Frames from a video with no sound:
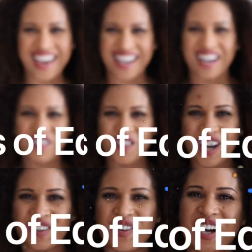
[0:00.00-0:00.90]
Hey
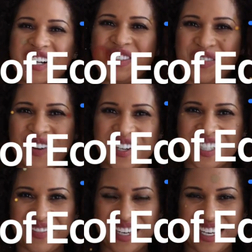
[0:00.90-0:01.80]
everyone, welcome to
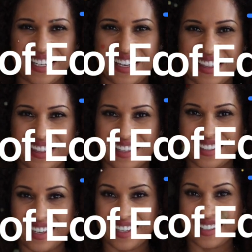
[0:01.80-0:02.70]
Pearls of Eden.
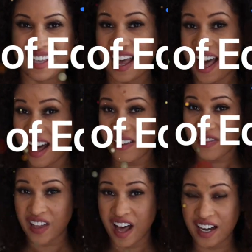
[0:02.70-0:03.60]
This is a
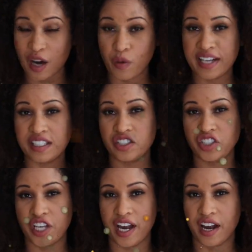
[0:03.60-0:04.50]
health vlog. I wanted to
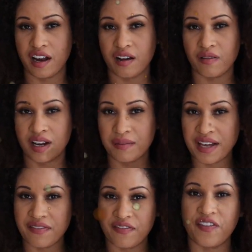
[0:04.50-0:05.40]
share one of
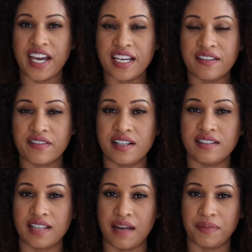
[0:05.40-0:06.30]
my
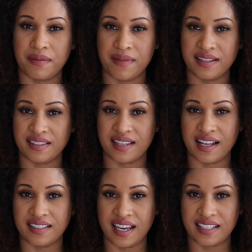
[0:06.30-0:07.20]
favorite supplements that
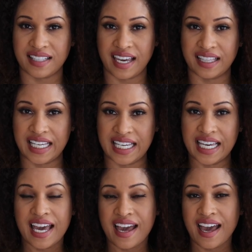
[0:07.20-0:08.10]
I take
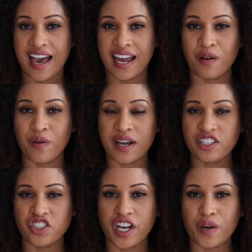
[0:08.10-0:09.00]
daily and I want
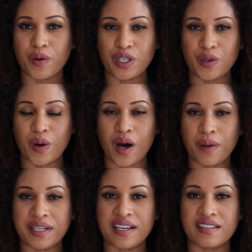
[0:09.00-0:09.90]
to share it with you
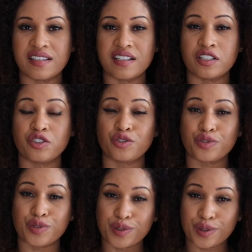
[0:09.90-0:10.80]
all because it is
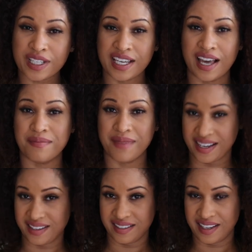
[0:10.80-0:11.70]
truly
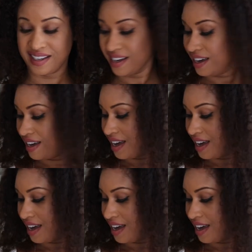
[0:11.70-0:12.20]
amazing